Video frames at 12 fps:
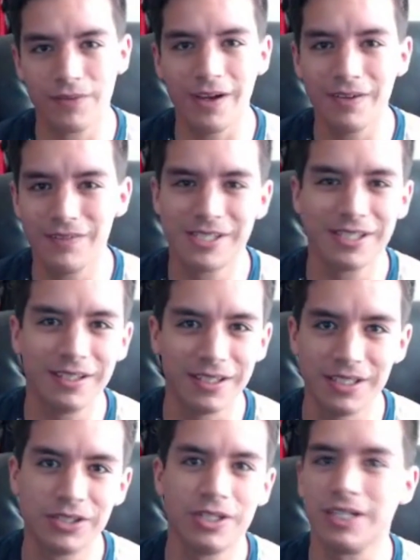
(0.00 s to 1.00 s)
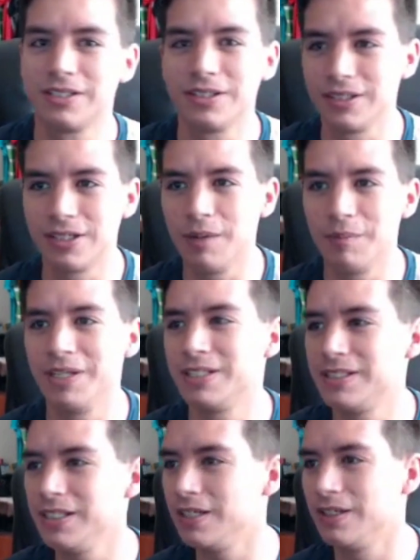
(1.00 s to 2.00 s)
obviously the diss tracks are gonna come. I
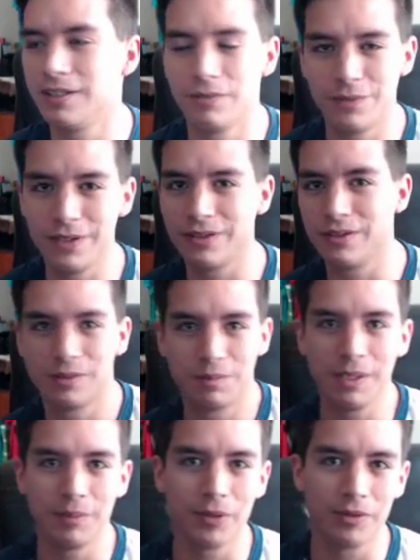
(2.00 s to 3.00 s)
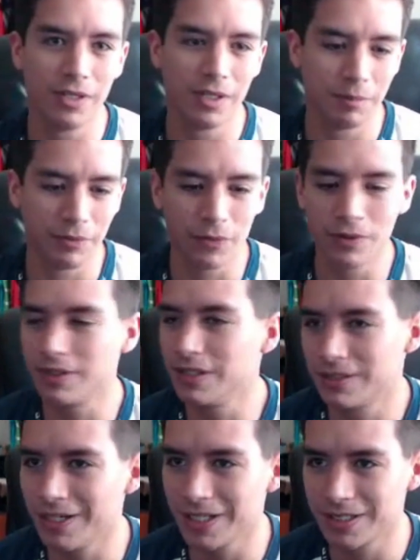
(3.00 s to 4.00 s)
just need to defeat those people before the
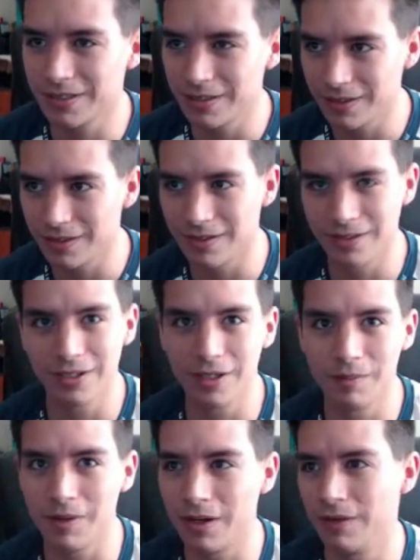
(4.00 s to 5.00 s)
diss tracks can come.